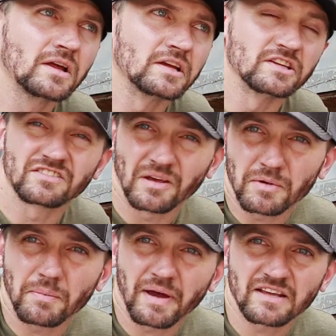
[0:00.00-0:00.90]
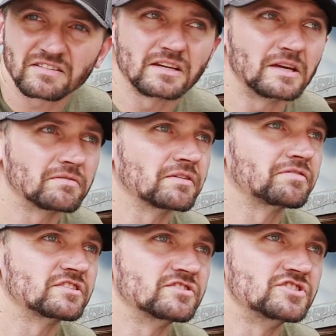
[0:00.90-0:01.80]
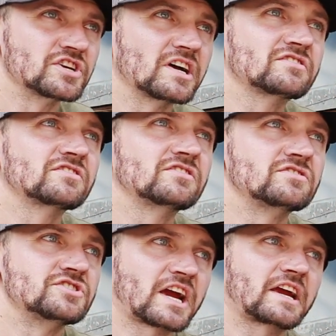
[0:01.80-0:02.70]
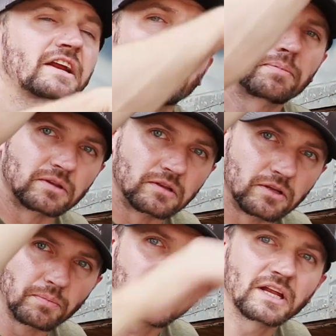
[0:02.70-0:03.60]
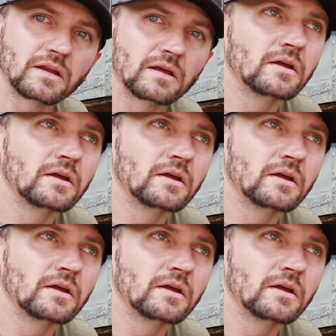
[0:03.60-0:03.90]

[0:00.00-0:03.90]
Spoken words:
in some capacity, even if it's just jacking it up a little bit